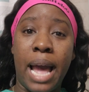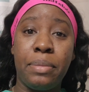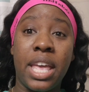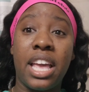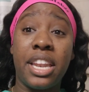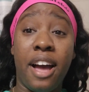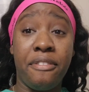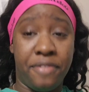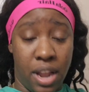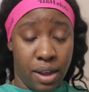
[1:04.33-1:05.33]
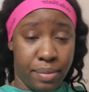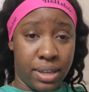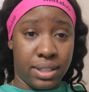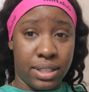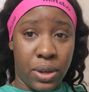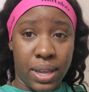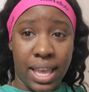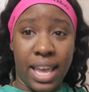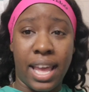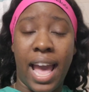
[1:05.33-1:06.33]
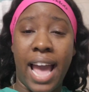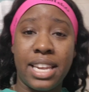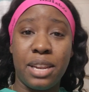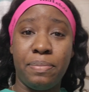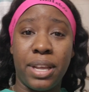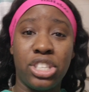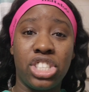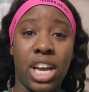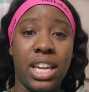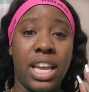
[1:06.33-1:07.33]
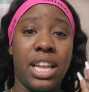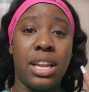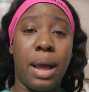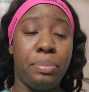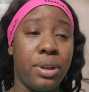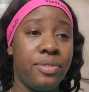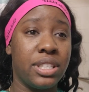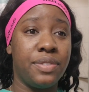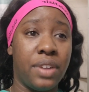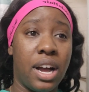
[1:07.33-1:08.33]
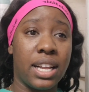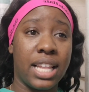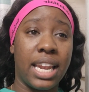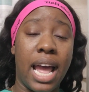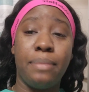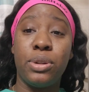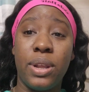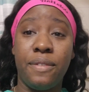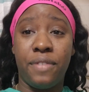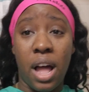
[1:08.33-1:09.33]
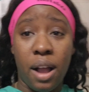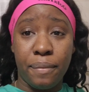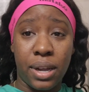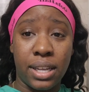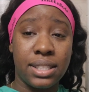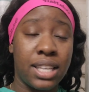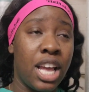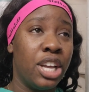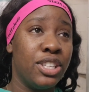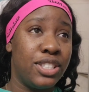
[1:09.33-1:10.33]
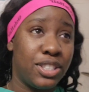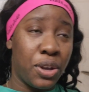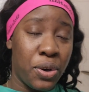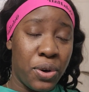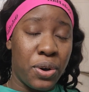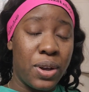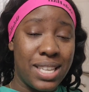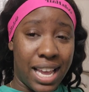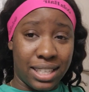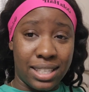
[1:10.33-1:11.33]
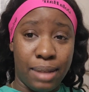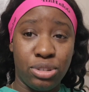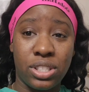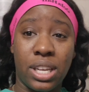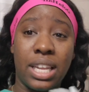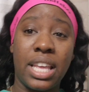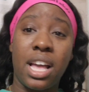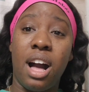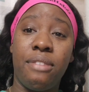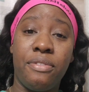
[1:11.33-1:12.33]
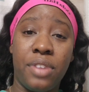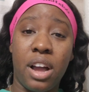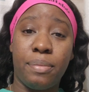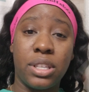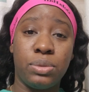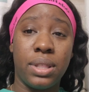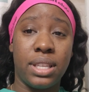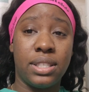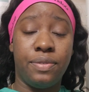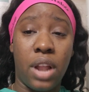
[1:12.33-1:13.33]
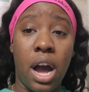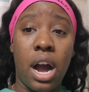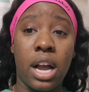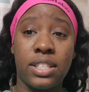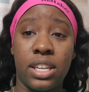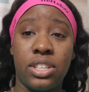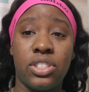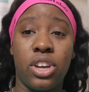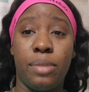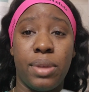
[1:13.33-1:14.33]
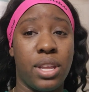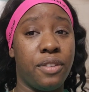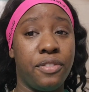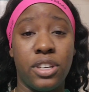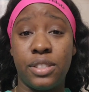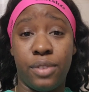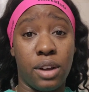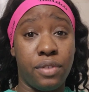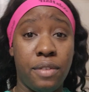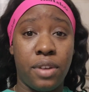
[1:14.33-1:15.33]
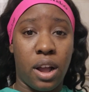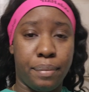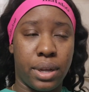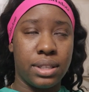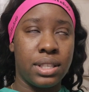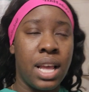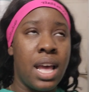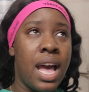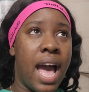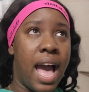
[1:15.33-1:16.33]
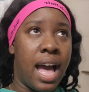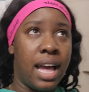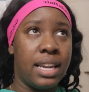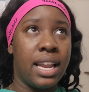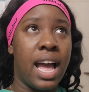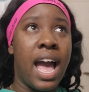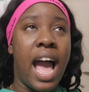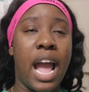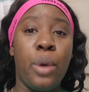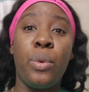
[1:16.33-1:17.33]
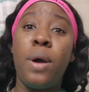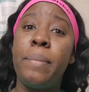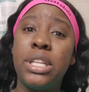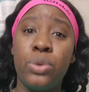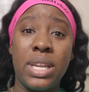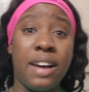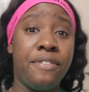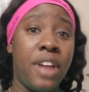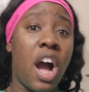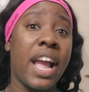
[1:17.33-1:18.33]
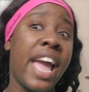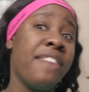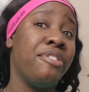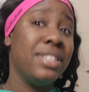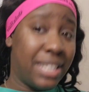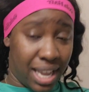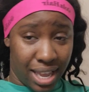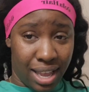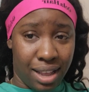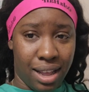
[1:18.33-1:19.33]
i'm kicking off vlogmas okay i did mention in a previous vlog that i'm doing vlogmas so yes i'm just gonna kick off vlogmas with this vlog so this is gonna be your first vlog for vlogmas and i won't be doing a vlog every day